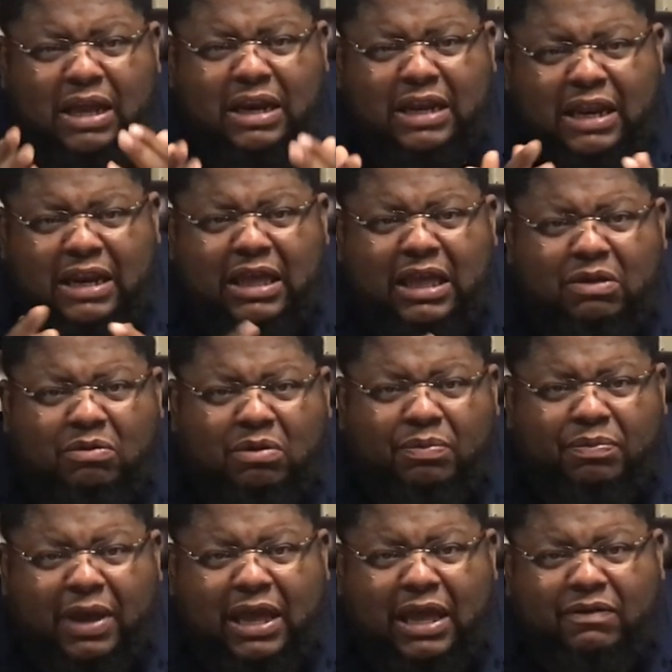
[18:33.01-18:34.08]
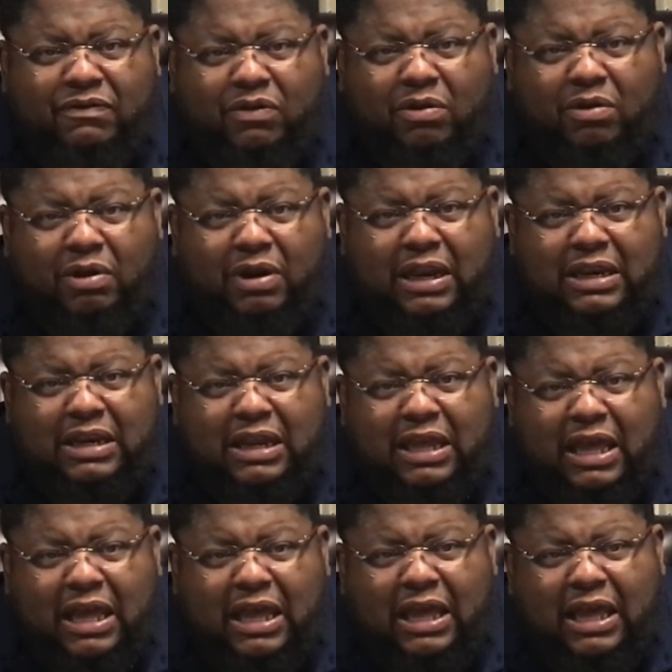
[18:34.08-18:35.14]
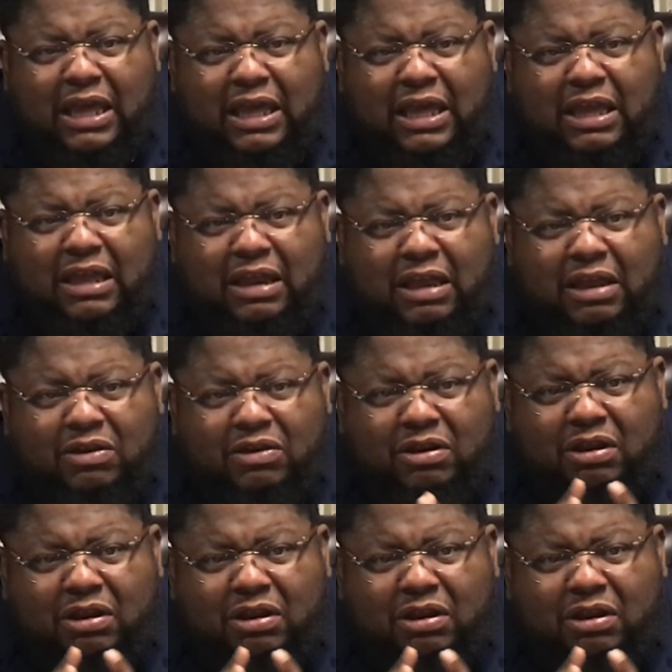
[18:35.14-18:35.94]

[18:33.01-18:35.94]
that he would pay for it. And it